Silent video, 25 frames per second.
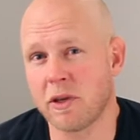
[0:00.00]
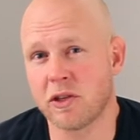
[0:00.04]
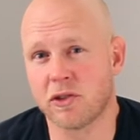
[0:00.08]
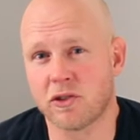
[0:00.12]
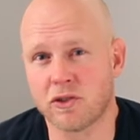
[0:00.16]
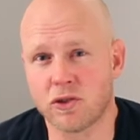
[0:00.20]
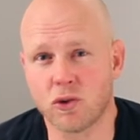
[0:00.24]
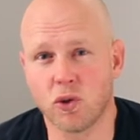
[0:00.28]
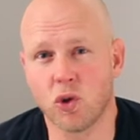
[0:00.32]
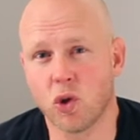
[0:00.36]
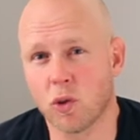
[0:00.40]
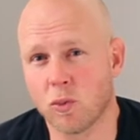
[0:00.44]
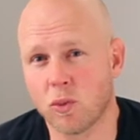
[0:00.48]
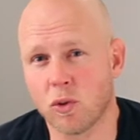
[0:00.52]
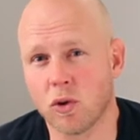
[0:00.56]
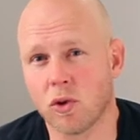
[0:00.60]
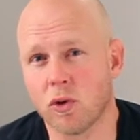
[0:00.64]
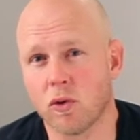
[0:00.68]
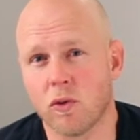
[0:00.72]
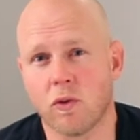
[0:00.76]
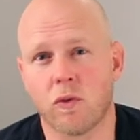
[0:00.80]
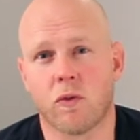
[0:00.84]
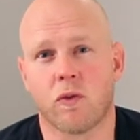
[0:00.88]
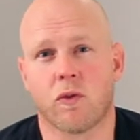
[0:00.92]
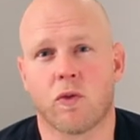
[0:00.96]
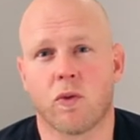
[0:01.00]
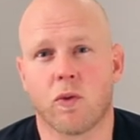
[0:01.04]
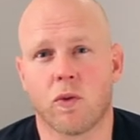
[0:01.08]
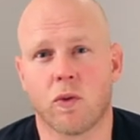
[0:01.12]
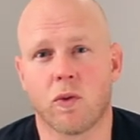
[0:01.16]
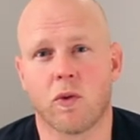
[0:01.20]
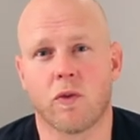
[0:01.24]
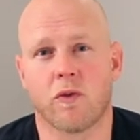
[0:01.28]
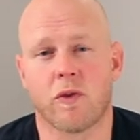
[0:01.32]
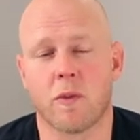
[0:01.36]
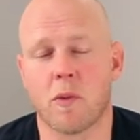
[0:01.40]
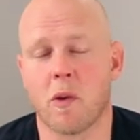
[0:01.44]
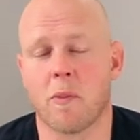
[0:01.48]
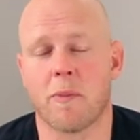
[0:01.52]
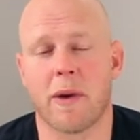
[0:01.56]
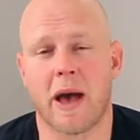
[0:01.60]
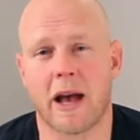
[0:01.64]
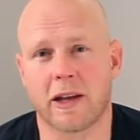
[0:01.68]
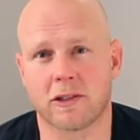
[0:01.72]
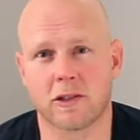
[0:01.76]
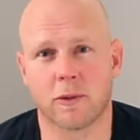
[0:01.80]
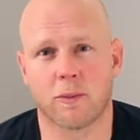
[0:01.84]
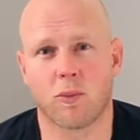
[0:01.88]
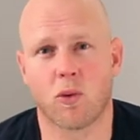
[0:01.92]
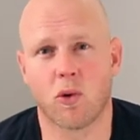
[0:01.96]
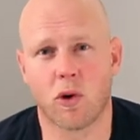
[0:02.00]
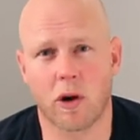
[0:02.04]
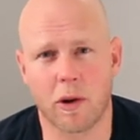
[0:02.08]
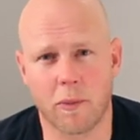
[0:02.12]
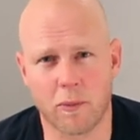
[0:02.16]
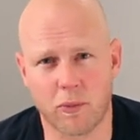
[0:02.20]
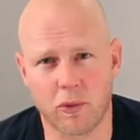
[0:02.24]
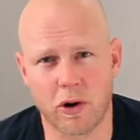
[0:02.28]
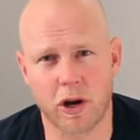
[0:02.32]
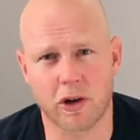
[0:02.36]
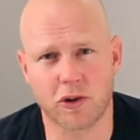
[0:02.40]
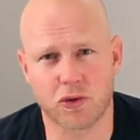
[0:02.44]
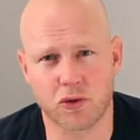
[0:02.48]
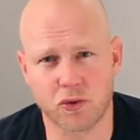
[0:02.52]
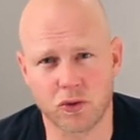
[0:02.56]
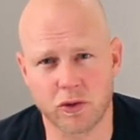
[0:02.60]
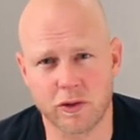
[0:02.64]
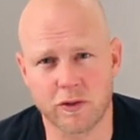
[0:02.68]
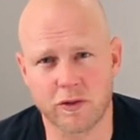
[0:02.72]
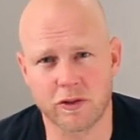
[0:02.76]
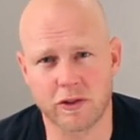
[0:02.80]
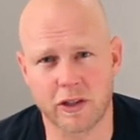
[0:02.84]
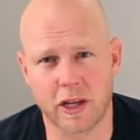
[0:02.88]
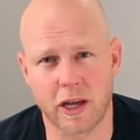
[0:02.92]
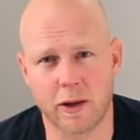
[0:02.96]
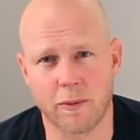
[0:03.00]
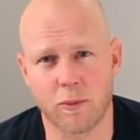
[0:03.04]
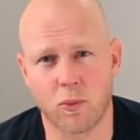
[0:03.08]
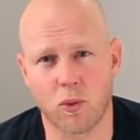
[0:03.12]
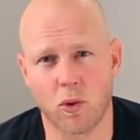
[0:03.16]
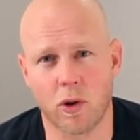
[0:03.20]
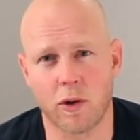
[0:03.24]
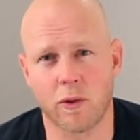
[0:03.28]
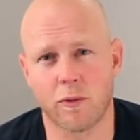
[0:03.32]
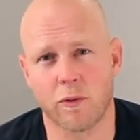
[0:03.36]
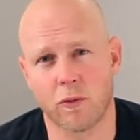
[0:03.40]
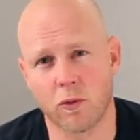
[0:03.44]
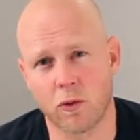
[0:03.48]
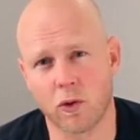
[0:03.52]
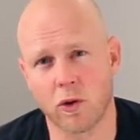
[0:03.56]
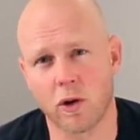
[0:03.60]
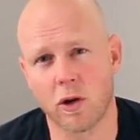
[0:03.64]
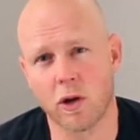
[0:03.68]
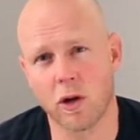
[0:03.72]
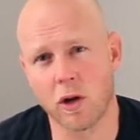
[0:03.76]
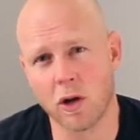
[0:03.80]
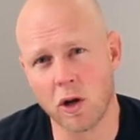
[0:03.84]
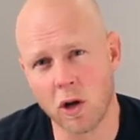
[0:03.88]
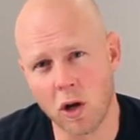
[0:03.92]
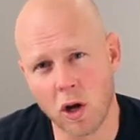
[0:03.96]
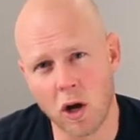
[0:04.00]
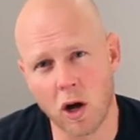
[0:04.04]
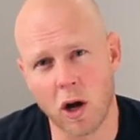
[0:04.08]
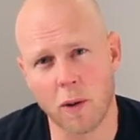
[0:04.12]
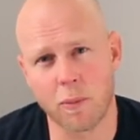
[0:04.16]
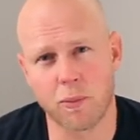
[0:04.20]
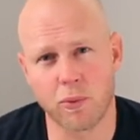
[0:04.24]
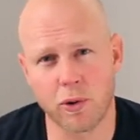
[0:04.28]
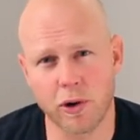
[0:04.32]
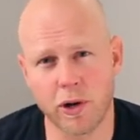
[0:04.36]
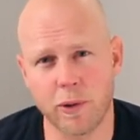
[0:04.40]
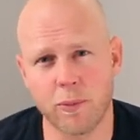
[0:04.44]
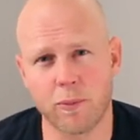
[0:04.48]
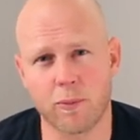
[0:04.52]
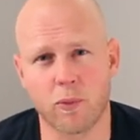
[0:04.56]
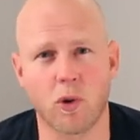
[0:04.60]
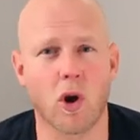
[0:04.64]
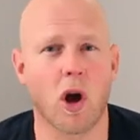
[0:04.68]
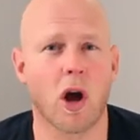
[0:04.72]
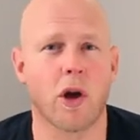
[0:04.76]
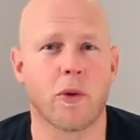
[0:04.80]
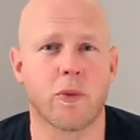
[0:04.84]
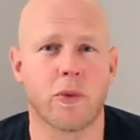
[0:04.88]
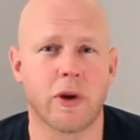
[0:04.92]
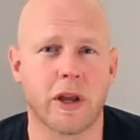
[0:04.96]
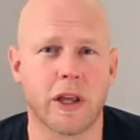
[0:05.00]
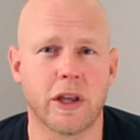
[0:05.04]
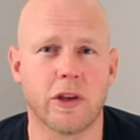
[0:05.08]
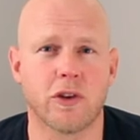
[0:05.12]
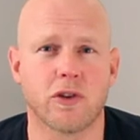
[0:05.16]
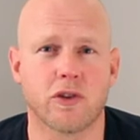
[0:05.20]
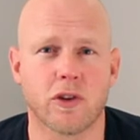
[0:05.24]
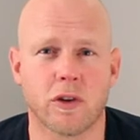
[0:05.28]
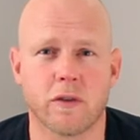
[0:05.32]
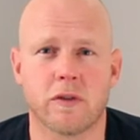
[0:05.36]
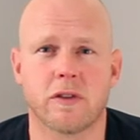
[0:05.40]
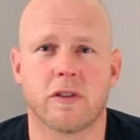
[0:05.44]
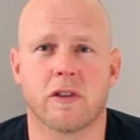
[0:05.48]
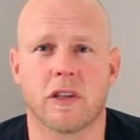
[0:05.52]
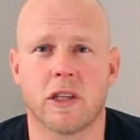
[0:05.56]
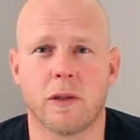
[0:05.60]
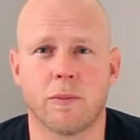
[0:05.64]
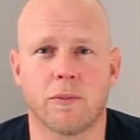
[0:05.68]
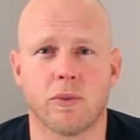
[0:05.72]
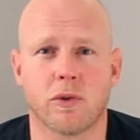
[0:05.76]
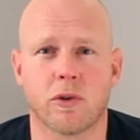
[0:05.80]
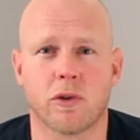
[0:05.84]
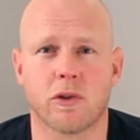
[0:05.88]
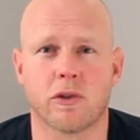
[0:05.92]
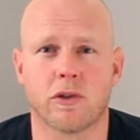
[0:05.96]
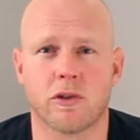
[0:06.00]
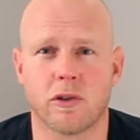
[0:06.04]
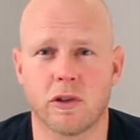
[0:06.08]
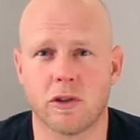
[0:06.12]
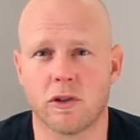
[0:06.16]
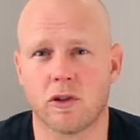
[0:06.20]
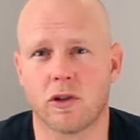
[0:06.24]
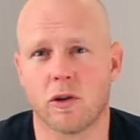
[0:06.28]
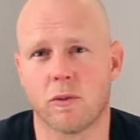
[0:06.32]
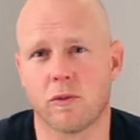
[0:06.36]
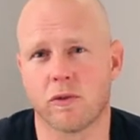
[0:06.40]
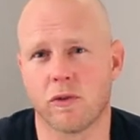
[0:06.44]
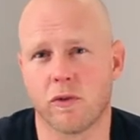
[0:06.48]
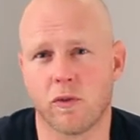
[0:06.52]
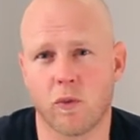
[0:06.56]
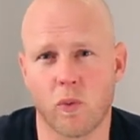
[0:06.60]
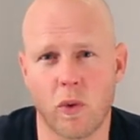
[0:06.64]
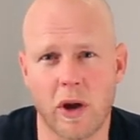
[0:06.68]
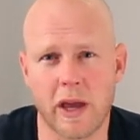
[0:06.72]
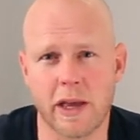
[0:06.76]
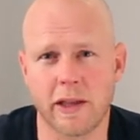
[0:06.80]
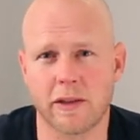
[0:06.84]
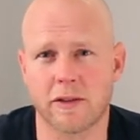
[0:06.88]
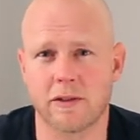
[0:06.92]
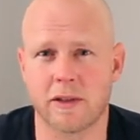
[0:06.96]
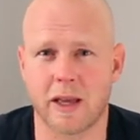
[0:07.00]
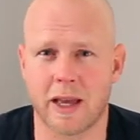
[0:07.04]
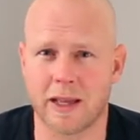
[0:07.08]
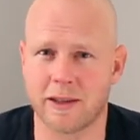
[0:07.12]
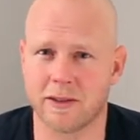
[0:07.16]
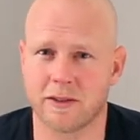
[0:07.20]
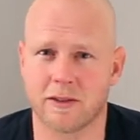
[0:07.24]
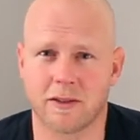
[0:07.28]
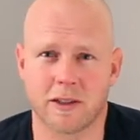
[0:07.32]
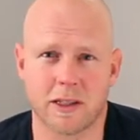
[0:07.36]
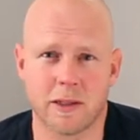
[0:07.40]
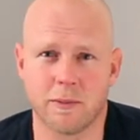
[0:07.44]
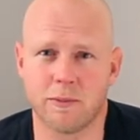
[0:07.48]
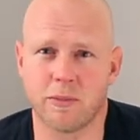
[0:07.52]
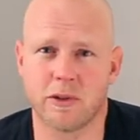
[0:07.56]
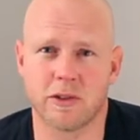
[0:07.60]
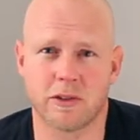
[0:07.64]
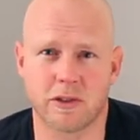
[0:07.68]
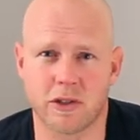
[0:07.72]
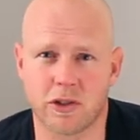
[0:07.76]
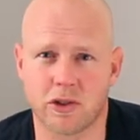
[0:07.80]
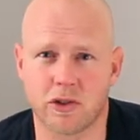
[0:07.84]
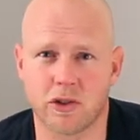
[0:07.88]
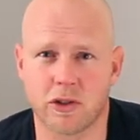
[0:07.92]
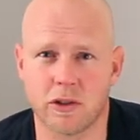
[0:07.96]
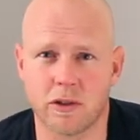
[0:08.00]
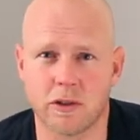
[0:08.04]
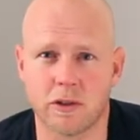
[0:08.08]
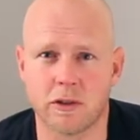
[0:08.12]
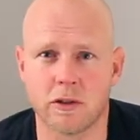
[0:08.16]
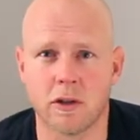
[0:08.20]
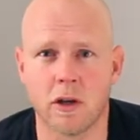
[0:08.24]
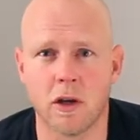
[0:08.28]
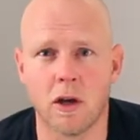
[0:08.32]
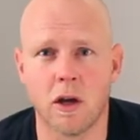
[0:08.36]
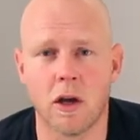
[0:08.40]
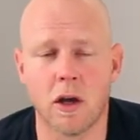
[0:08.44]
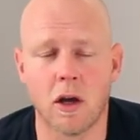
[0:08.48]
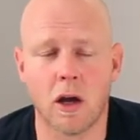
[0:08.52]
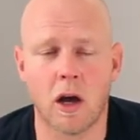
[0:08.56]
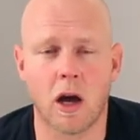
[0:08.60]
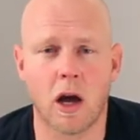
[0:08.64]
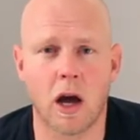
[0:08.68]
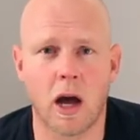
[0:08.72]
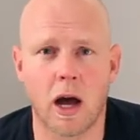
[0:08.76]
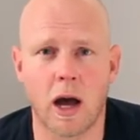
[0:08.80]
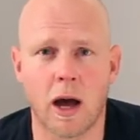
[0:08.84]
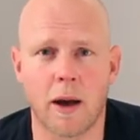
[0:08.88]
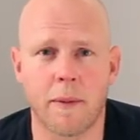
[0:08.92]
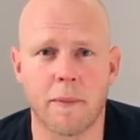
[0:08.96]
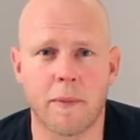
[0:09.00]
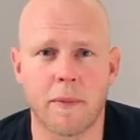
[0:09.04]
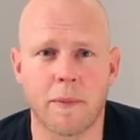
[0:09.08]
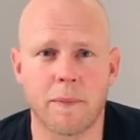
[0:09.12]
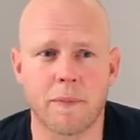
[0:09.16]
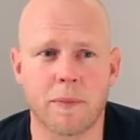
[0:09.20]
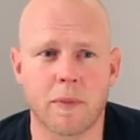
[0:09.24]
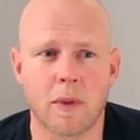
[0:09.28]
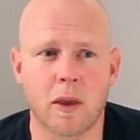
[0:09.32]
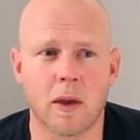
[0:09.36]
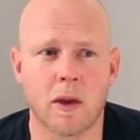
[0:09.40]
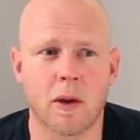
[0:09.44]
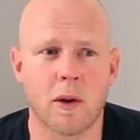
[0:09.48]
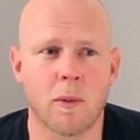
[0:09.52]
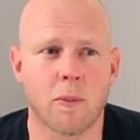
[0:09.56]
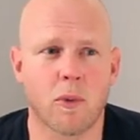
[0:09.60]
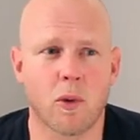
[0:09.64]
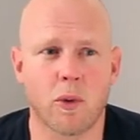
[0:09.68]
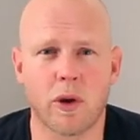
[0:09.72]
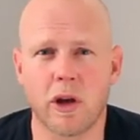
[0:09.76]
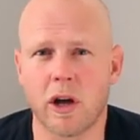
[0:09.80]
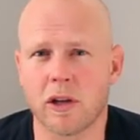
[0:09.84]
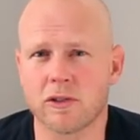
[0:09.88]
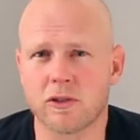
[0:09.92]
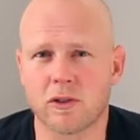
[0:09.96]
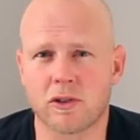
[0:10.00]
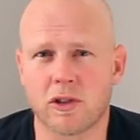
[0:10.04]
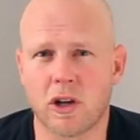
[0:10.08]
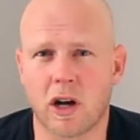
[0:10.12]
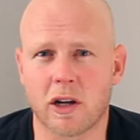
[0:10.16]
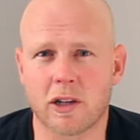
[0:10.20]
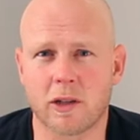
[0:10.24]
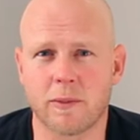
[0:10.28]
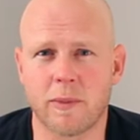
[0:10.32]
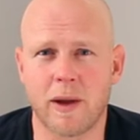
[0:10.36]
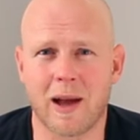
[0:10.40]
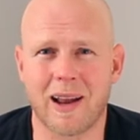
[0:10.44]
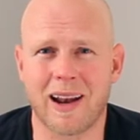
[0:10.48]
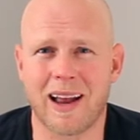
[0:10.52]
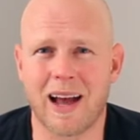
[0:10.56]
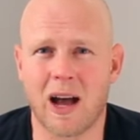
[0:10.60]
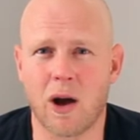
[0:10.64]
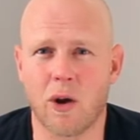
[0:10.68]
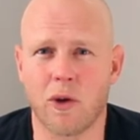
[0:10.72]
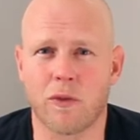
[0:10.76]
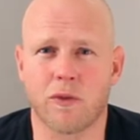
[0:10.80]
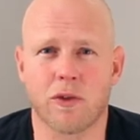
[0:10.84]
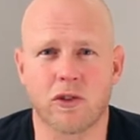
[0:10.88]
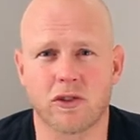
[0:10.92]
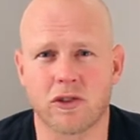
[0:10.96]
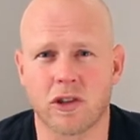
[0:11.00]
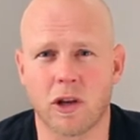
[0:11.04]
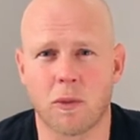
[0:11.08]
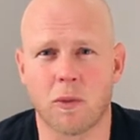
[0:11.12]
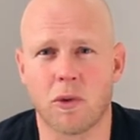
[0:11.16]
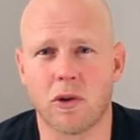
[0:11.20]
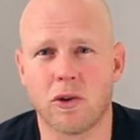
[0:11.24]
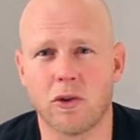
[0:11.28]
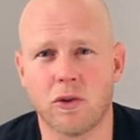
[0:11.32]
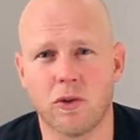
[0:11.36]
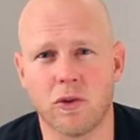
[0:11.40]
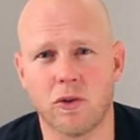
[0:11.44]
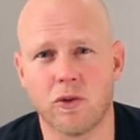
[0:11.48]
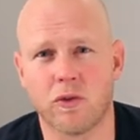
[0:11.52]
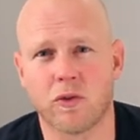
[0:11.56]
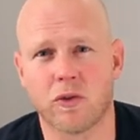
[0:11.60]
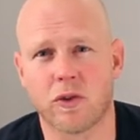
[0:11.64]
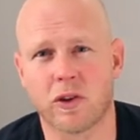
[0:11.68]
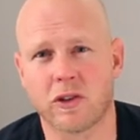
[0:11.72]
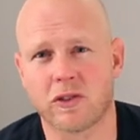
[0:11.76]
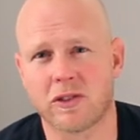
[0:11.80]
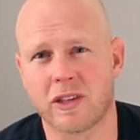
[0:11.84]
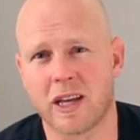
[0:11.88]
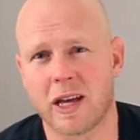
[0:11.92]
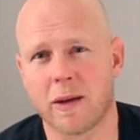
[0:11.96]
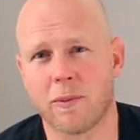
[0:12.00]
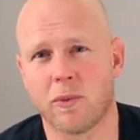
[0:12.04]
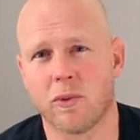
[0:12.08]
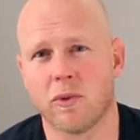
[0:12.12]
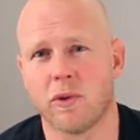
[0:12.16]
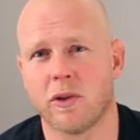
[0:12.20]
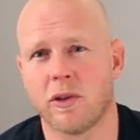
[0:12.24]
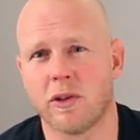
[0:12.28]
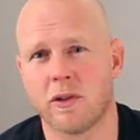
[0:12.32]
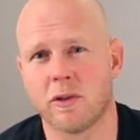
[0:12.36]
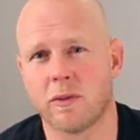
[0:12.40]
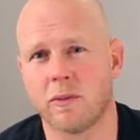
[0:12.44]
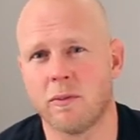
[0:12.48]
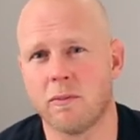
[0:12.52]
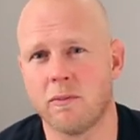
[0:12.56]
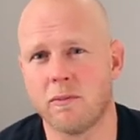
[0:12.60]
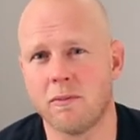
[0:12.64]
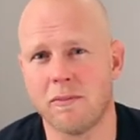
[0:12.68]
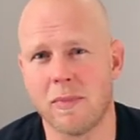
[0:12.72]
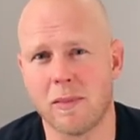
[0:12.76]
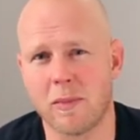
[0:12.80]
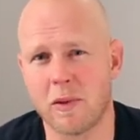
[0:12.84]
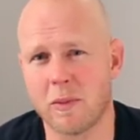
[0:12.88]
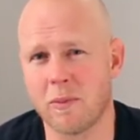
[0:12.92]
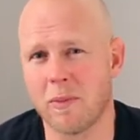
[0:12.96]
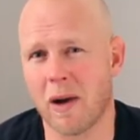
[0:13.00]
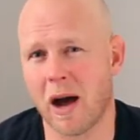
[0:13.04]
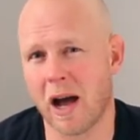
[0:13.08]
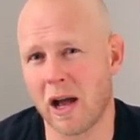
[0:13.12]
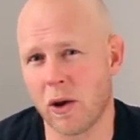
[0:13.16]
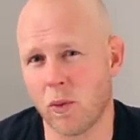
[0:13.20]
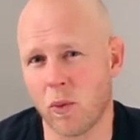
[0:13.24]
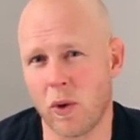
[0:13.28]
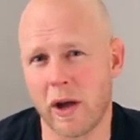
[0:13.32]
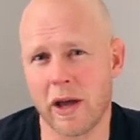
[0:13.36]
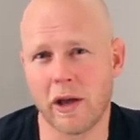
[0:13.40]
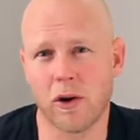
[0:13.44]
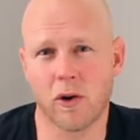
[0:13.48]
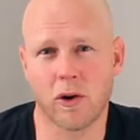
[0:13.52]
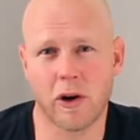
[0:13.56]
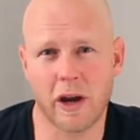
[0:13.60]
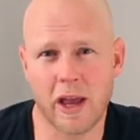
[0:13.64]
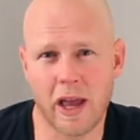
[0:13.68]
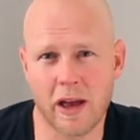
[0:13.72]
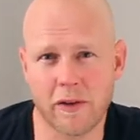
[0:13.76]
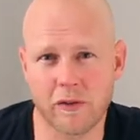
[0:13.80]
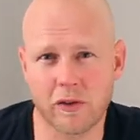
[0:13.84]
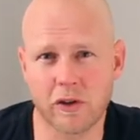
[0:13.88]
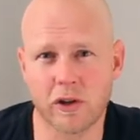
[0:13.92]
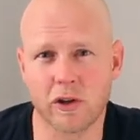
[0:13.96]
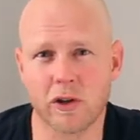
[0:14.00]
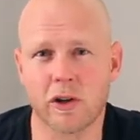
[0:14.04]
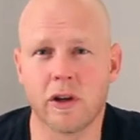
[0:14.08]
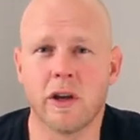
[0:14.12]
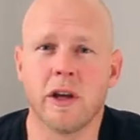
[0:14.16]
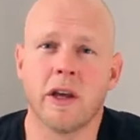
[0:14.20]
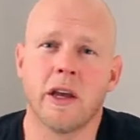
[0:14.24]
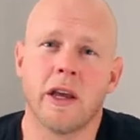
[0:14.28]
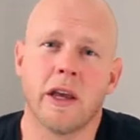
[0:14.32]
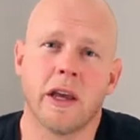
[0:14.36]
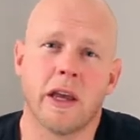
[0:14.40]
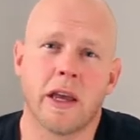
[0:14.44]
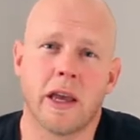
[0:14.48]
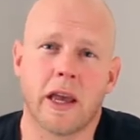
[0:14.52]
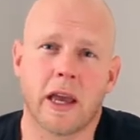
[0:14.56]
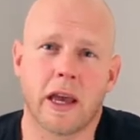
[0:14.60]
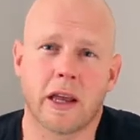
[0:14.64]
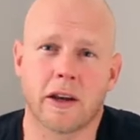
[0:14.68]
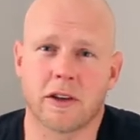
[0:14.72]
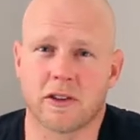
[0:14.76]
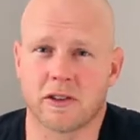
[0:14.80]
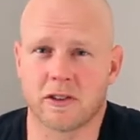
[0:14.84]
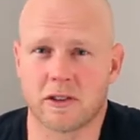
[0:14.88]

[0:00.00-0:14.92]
be suitable from a back support and pressure relief standpoint for a pretty broad range of sleepers in terms of weights and sleep positions. But we also talked about how if you're someone who, for example, is maybe my weight or heavier and a